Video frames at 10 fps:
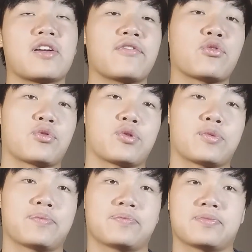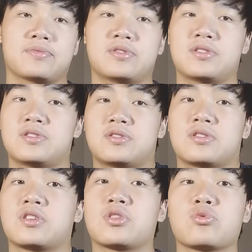for just
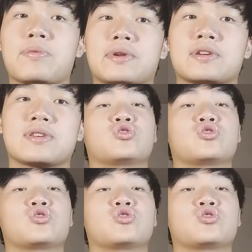another woman.